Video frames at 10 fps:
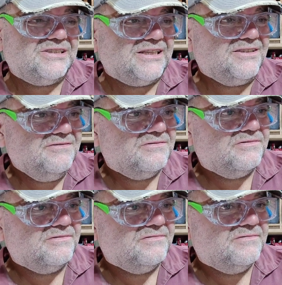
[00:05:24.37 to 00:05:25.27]
you know?
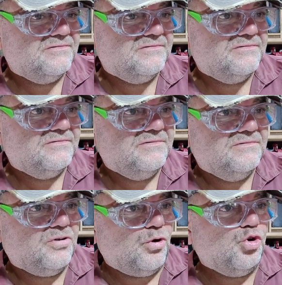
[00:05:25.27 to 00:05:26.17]

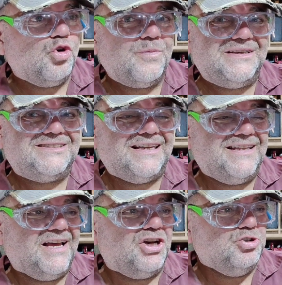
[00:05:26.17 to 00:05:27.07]
Are you all going to be
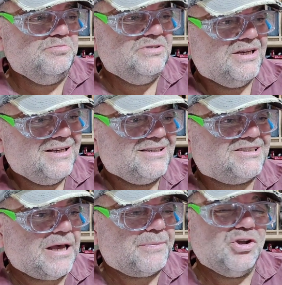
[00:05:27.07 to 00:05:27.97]
sitting at home,
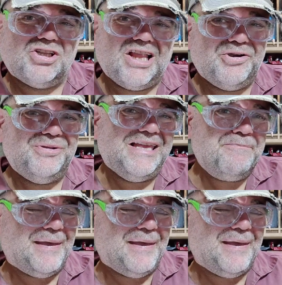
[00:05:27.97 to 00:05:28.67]
supping on a lonely